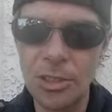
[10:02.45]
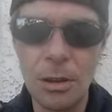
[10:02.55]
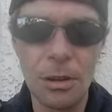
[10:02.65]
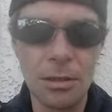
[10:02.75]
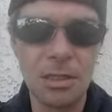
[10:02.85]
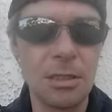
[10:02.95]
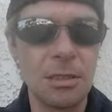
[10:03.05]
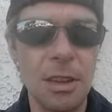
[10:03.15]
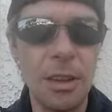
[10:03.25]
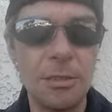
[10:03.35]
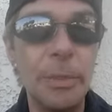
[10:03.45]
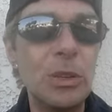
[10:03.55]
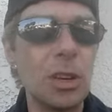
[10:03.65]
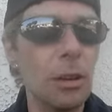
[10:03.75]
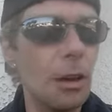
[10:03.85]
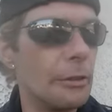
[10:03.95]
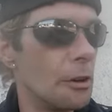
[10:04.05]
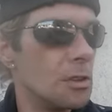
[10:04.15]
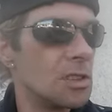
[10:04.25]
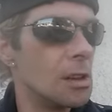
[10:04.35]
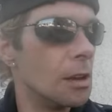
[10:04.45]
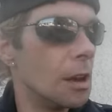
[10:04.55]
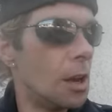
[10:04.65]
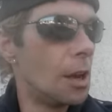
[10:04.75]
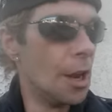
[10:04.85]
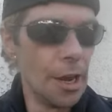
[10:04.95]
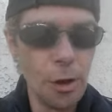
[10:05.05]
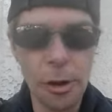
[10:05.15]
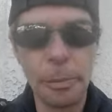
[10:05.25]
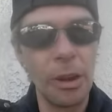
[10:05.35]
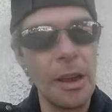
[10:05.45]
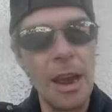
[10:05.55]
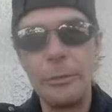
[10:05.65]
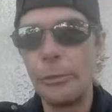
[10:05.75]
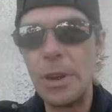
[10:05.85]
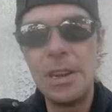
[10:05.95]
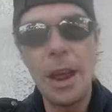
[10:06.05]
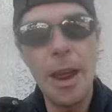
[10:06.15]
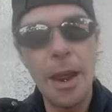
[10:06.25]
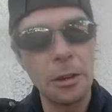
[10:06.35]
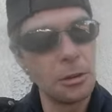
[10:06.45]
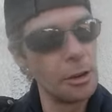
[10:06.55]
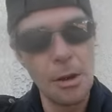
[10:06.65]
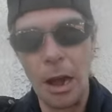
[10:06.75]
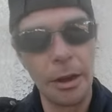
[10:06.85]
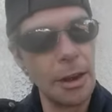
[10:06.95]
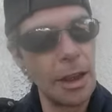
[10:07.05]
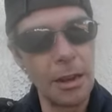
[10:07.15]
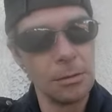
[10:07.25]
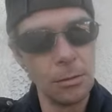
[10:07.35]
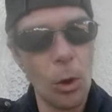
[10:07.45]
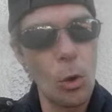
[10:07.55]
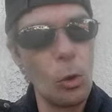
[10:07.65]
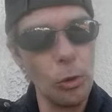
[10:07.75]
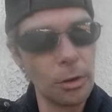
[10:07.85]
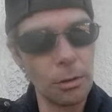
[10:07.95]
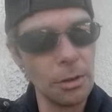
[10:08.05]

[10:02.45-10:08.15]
songs as music lovers that you could play every day and you're not gonna get old.